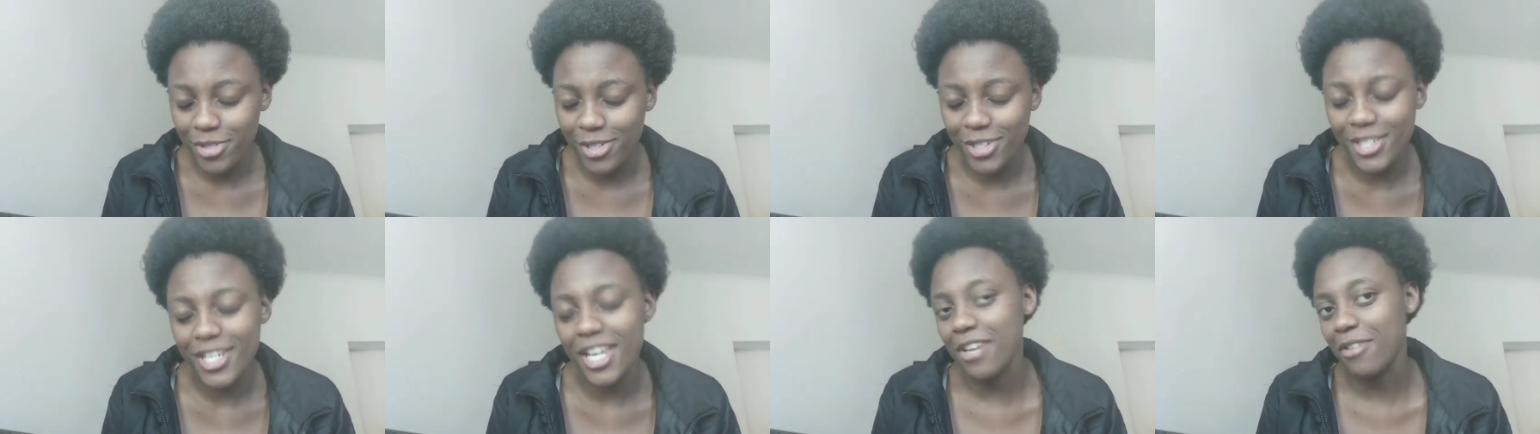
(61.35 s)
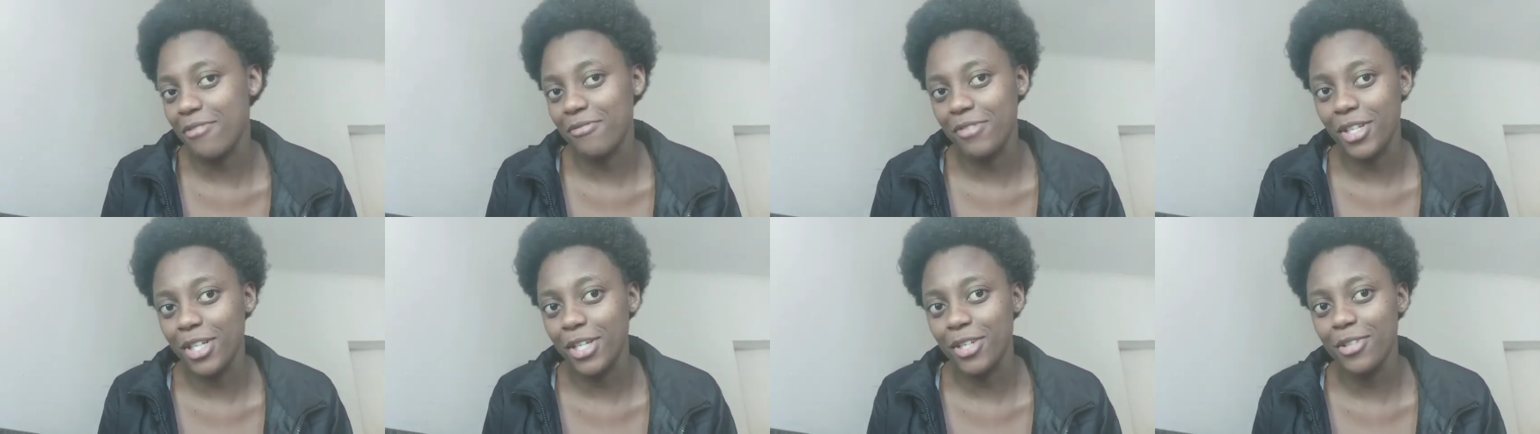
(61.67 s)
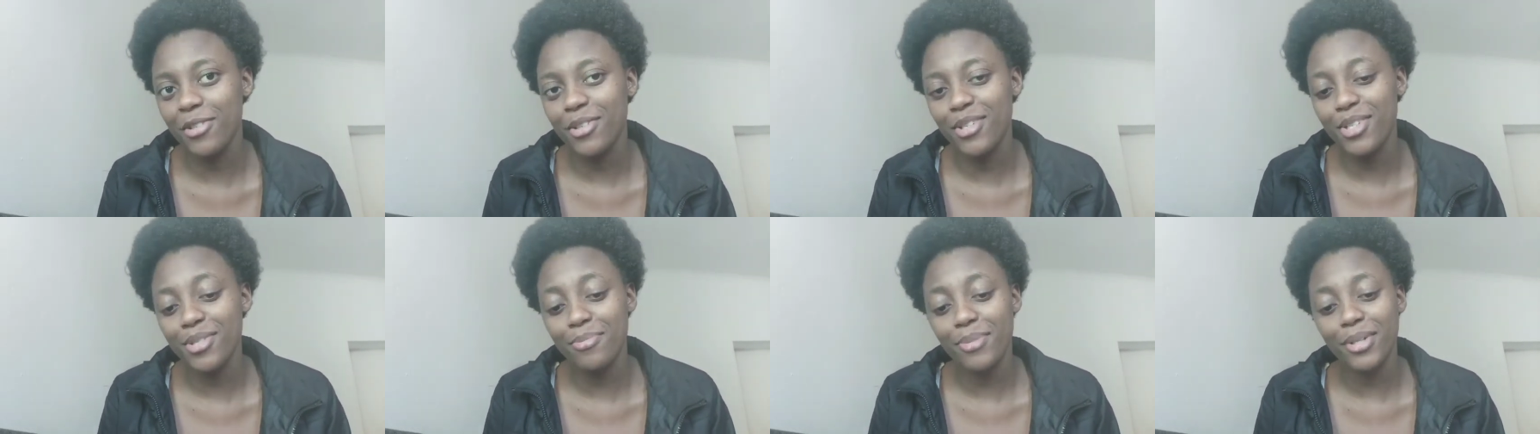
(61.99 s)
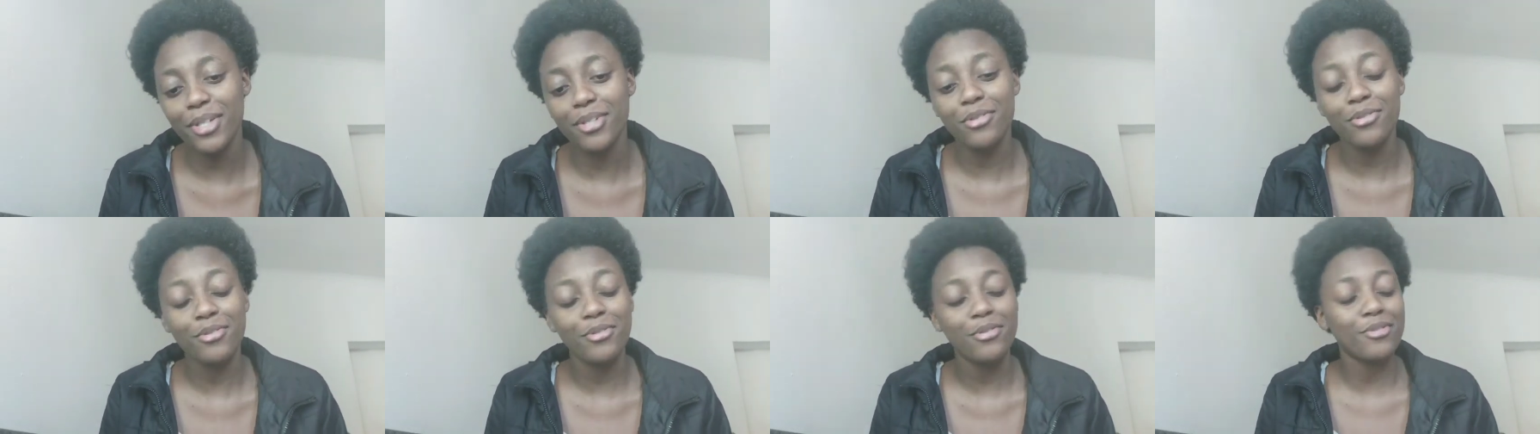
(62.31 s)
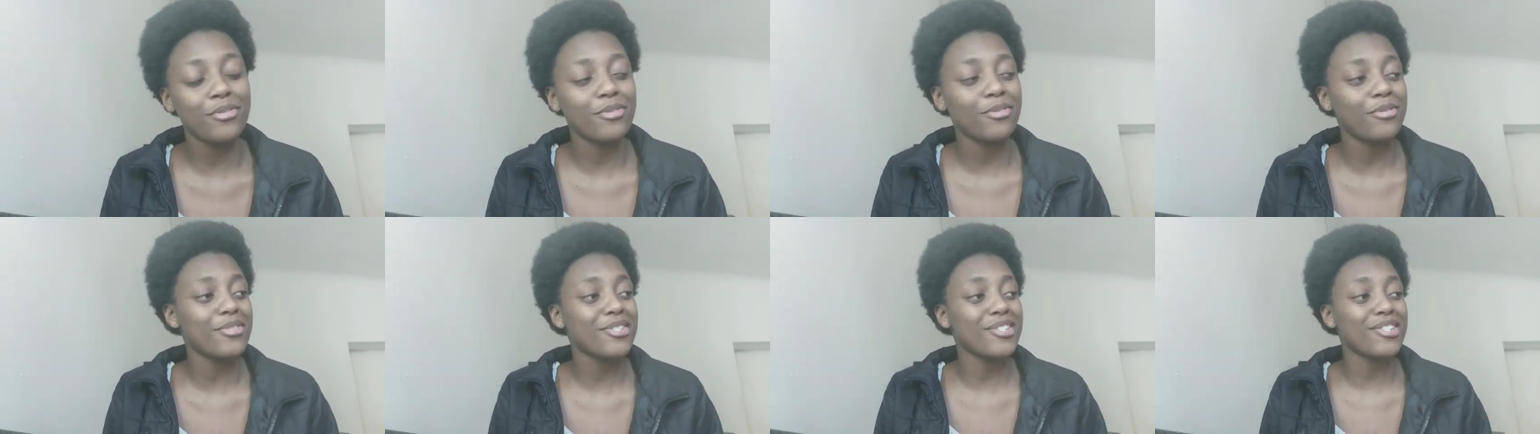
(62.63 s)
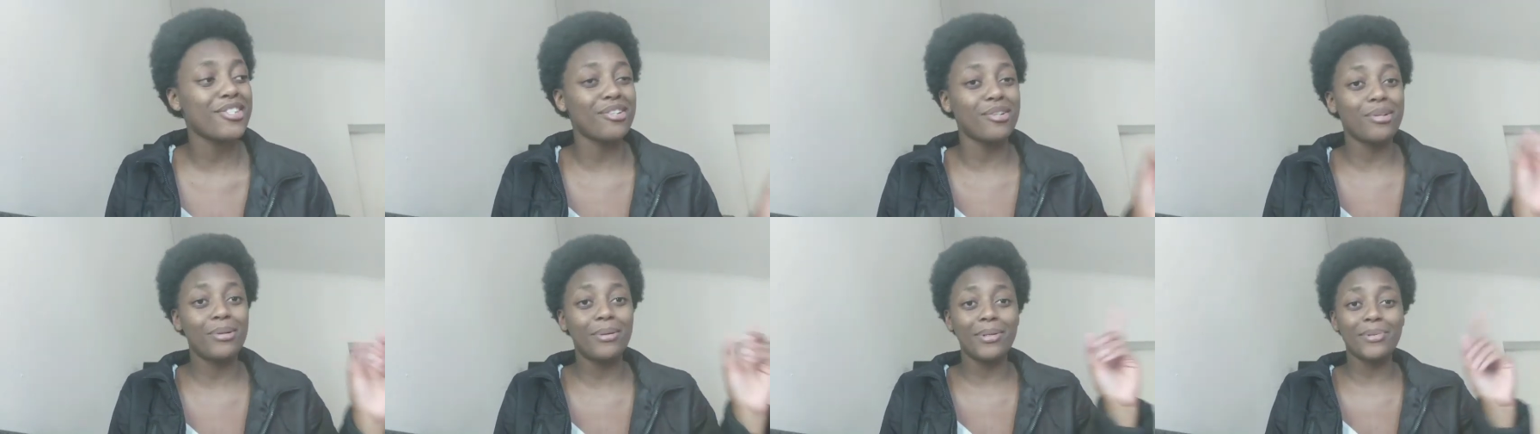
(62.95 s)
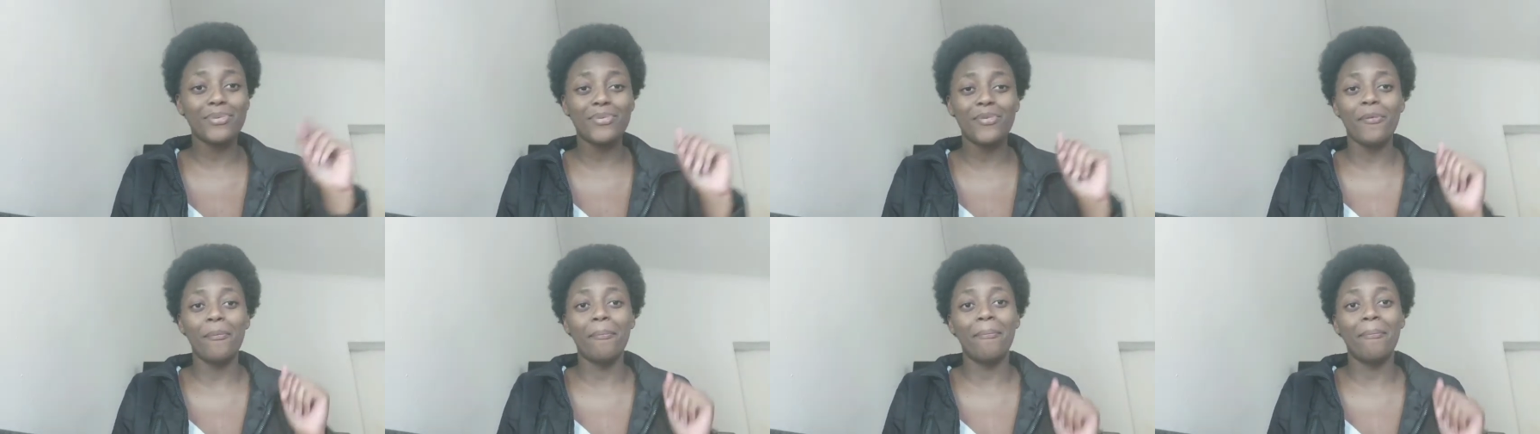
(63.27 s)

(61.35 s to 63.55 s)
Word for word: to take videos, but who knows, the Lord will